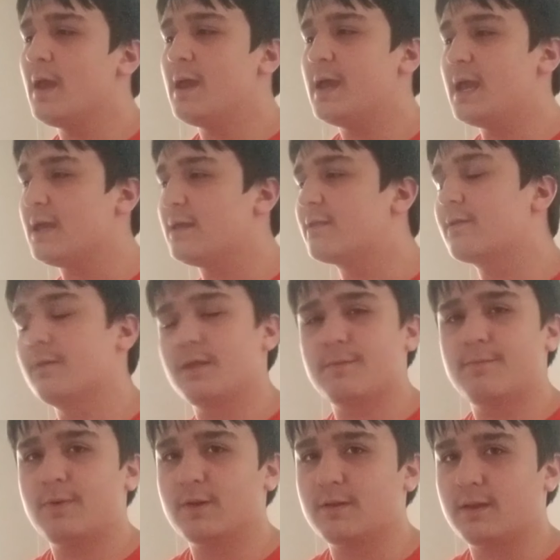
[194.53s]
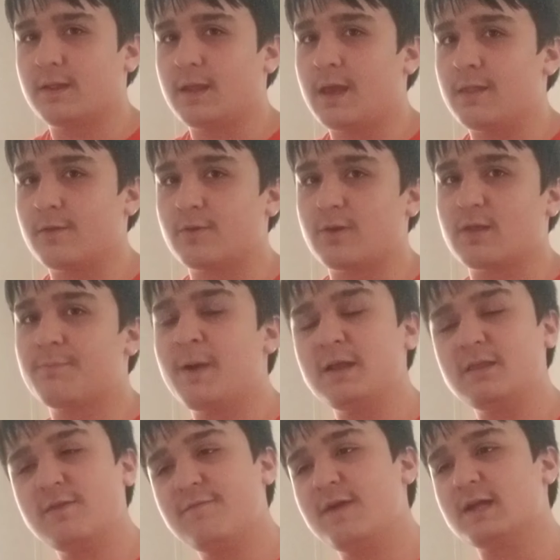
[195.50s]
hastily put together,
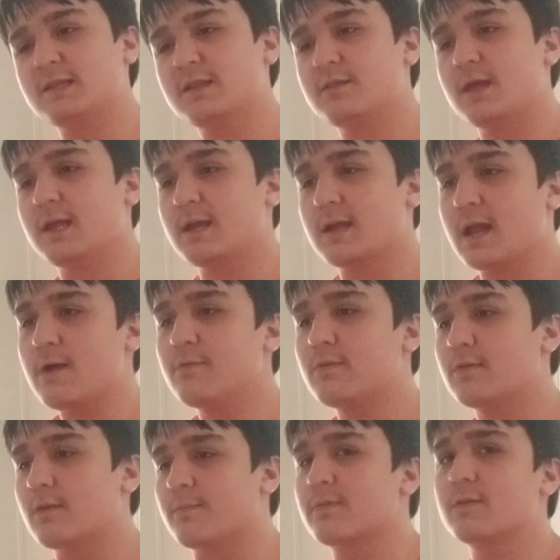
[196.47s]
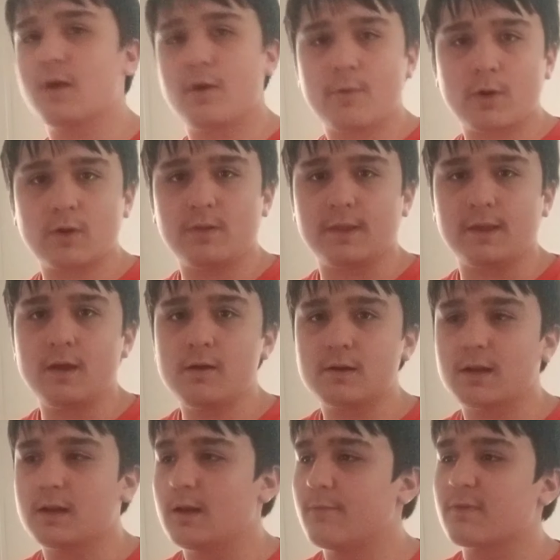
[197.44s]
despite the fact that they announced him so early
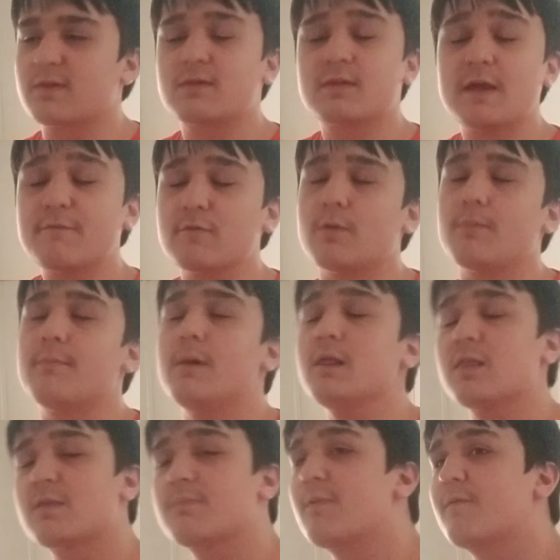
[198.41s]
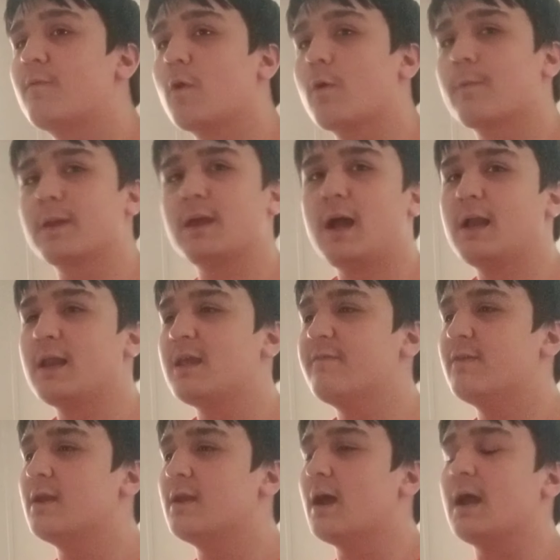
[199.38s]
on, and it was several months before we got
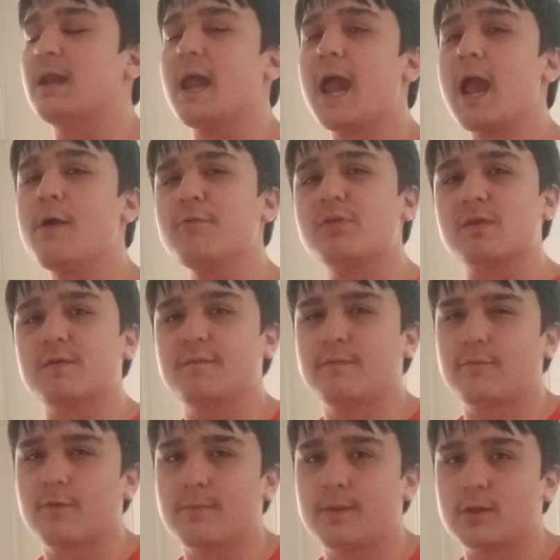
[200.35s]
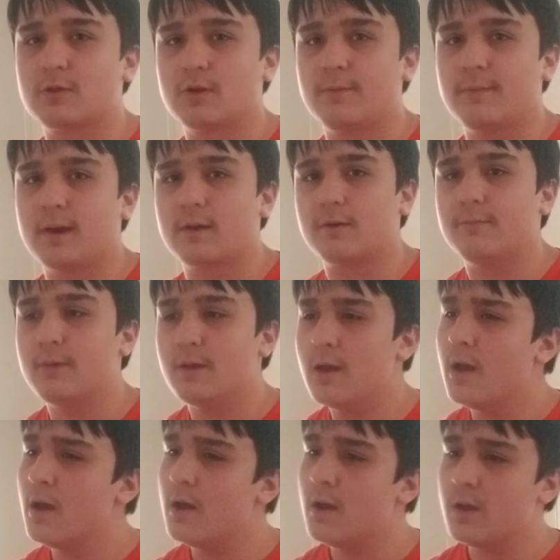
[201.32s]
even an ounce of information about him.
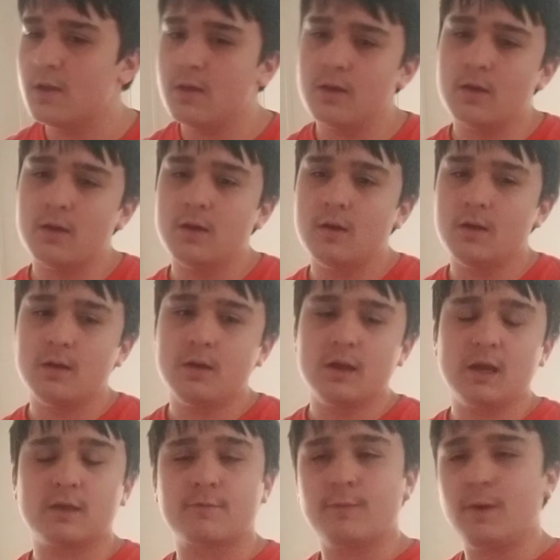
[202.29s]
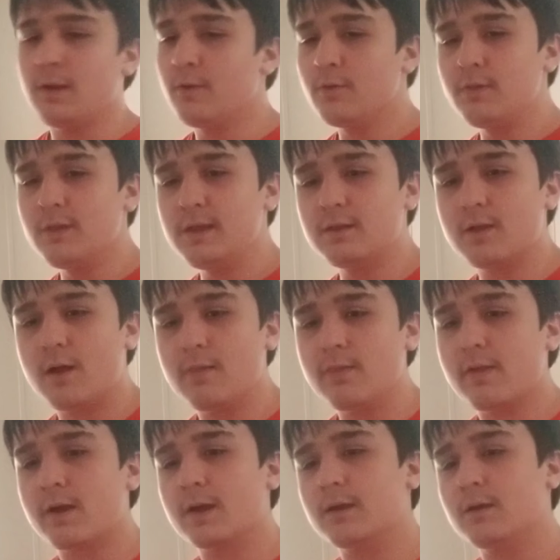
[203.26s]
His render leaked
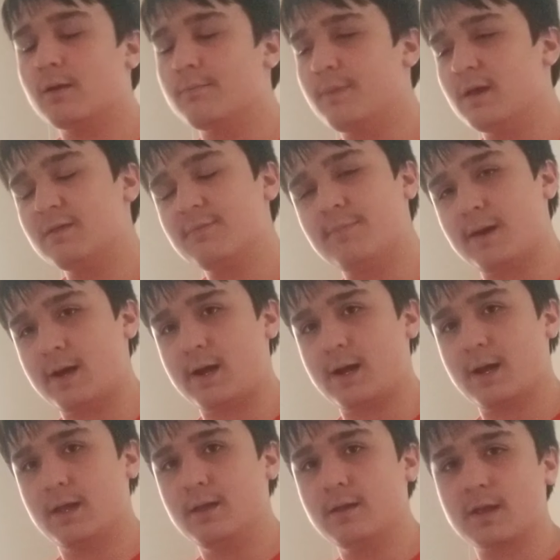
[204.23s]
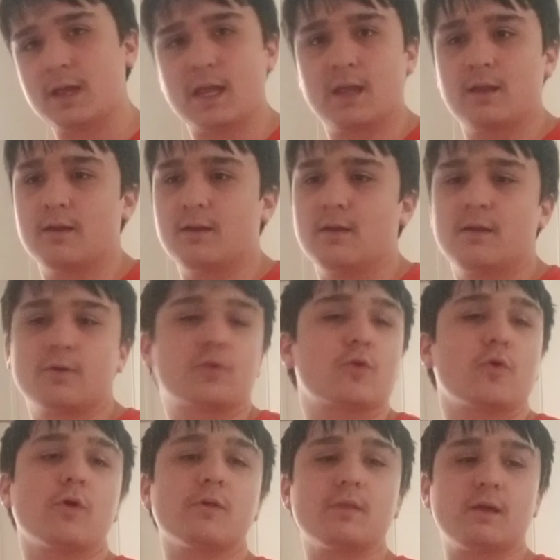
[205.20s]
online on Best Buy, and
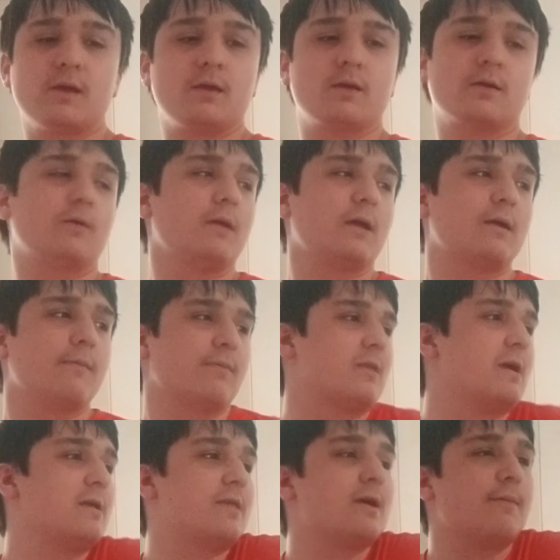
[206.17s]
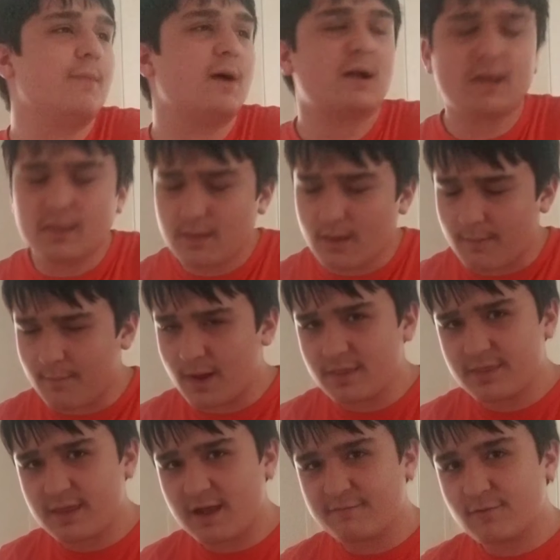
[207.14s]
shortly, I think a
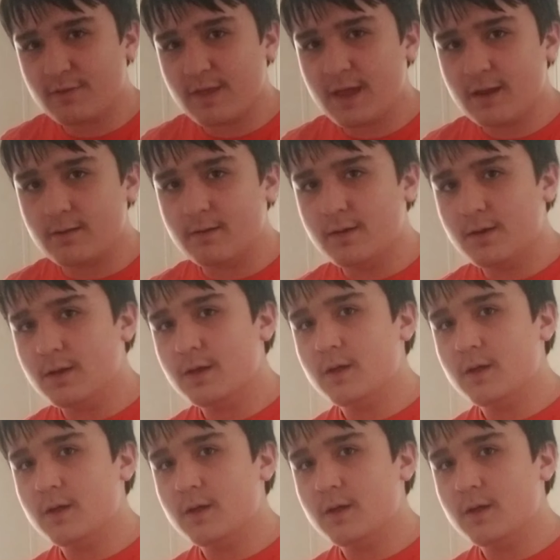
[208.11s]
month after that,